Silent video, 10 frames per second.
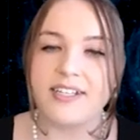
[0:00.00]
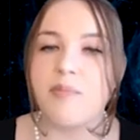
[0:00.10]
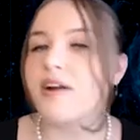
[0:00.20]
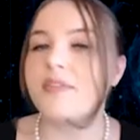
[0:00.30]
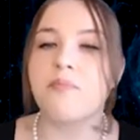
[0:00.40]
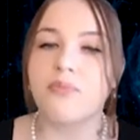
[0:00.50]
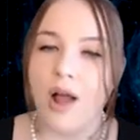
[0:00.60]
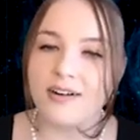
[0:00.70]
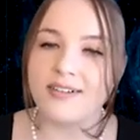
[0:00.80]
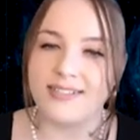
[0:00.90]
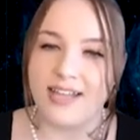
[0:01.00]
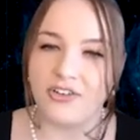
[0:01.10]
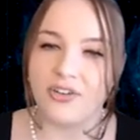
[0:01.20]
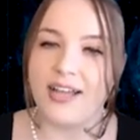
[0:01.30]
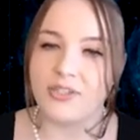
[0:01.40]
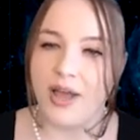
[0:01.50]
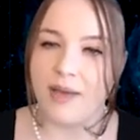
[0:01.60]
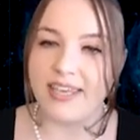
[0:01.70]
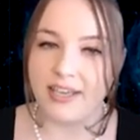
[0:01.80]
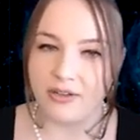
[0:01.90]
that is part of the broader decentralized
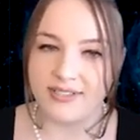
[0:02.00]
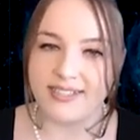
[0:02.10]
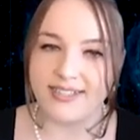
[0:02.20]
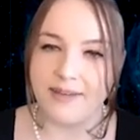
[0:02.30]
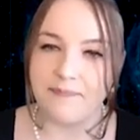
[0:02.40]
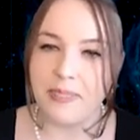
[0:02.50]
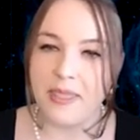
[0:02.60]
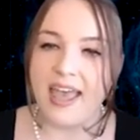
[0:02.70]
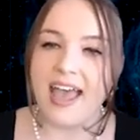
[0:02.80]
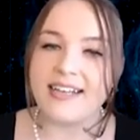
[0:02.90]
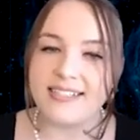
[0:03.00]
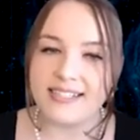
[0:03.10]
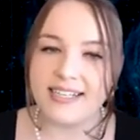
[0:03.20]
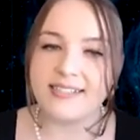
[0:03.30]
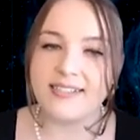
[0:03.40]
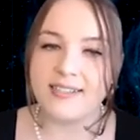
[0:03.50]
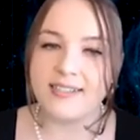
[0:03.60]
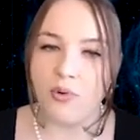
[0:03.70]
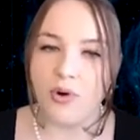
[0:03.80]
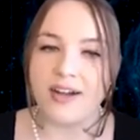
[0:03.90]
web ecosystem and seeks to
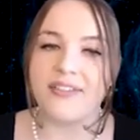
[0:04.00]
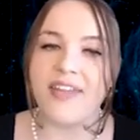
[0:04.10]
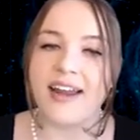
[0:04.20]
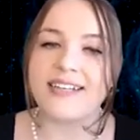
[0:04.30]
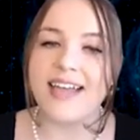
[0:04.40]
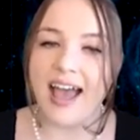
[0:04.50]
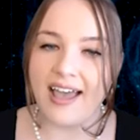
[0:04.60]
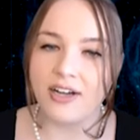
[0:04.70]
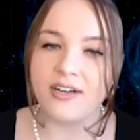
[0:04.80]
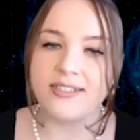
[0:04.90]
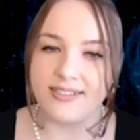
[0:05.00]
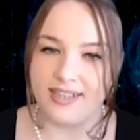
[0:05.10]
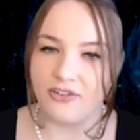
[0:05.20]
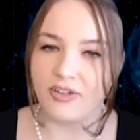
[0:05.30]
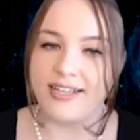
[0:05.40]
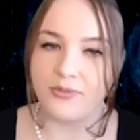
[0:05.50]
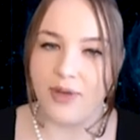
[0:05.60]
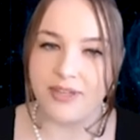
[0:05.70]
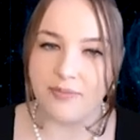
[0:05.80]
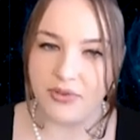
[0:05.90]
support that entire decentralized
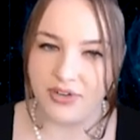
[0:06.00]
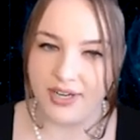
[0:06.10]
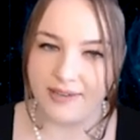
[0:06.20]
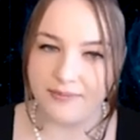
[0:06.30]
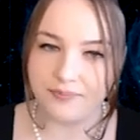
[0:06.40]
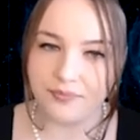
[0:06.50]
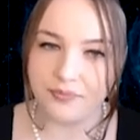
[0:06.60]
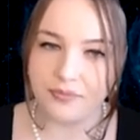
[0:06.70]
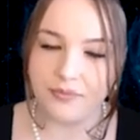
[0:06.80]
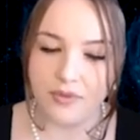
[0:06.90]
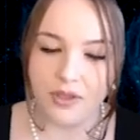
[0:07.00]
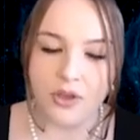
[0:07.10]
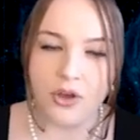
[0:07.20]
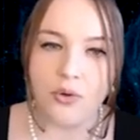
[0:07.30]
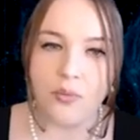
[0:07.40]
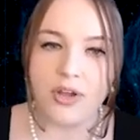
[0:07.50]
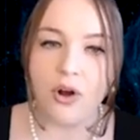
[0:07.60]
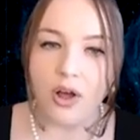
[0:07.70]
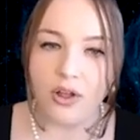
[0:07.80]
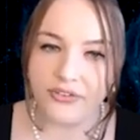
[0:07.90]
web community. We
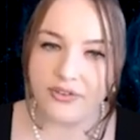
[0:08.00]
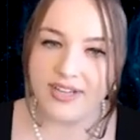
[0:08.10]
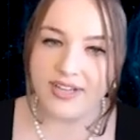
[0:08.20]
are also